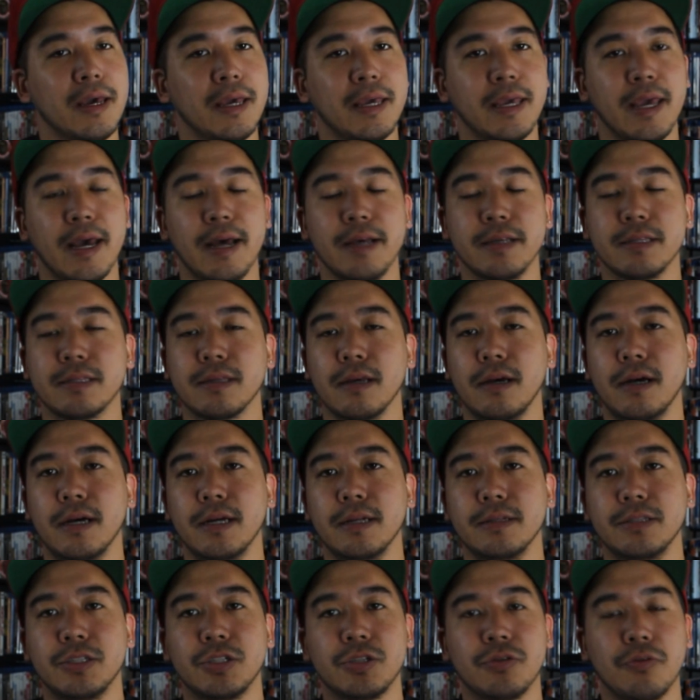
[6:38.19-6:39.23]
he has
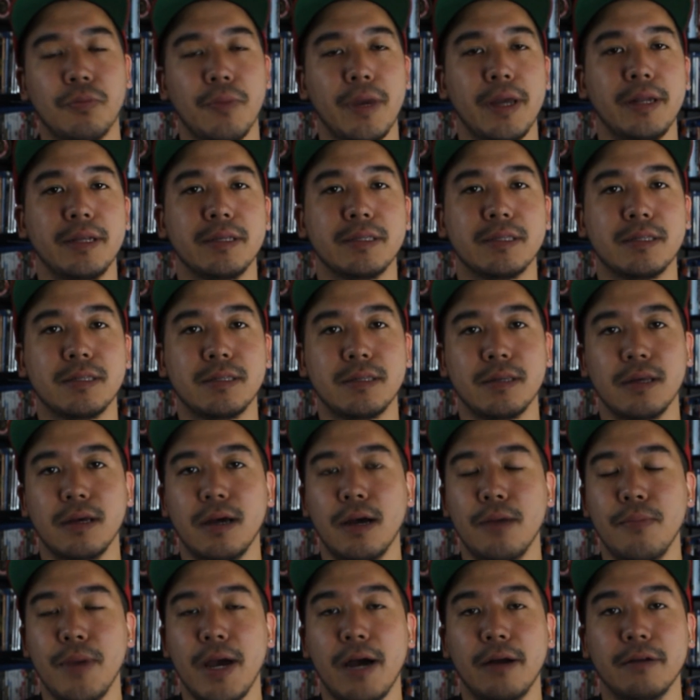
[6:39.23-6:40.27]
a tremendous
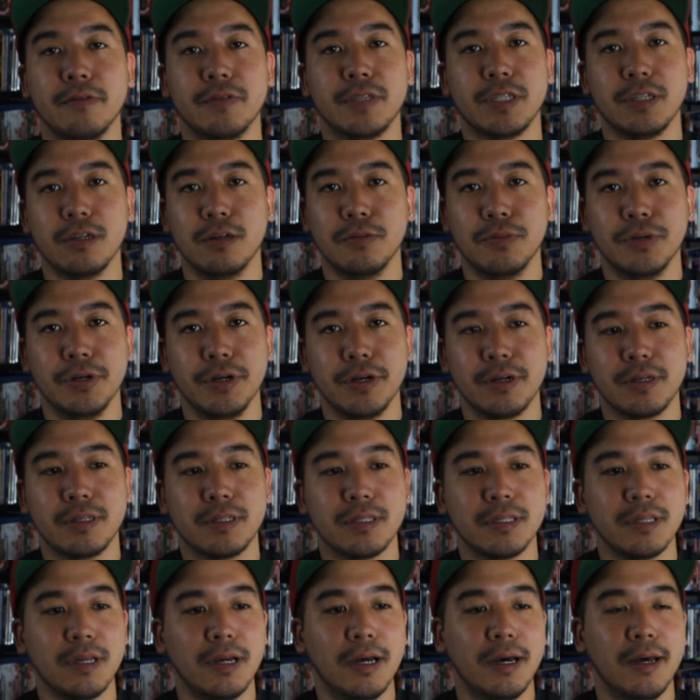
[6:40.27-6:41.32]
amount of
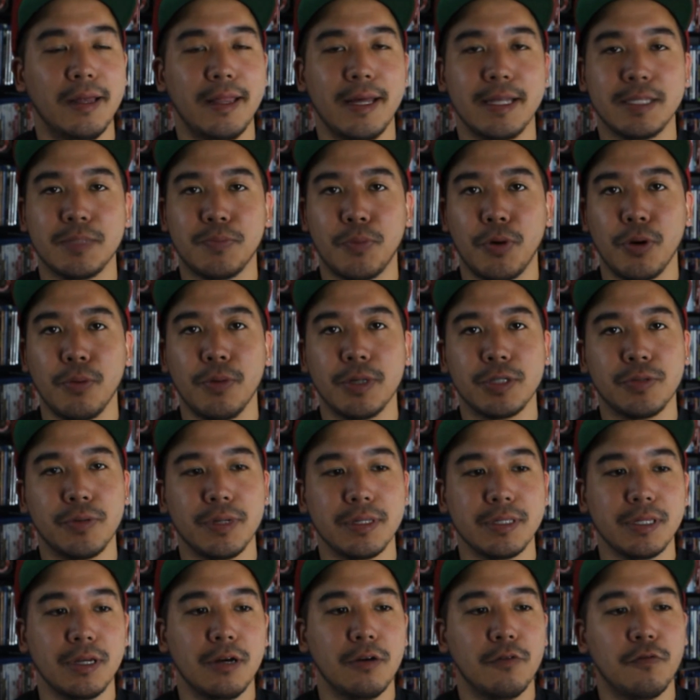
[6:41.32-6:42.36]
steelbooks. That's pretty much what
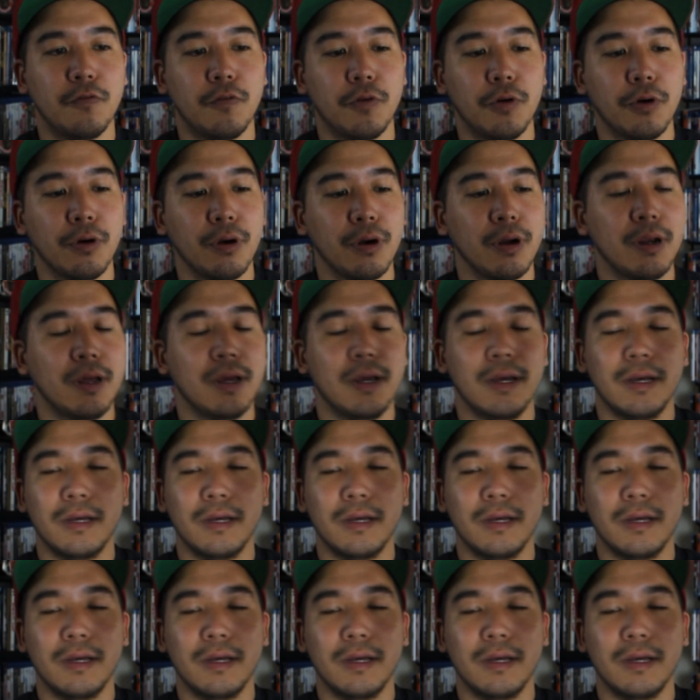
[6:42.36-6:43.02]
he's known for.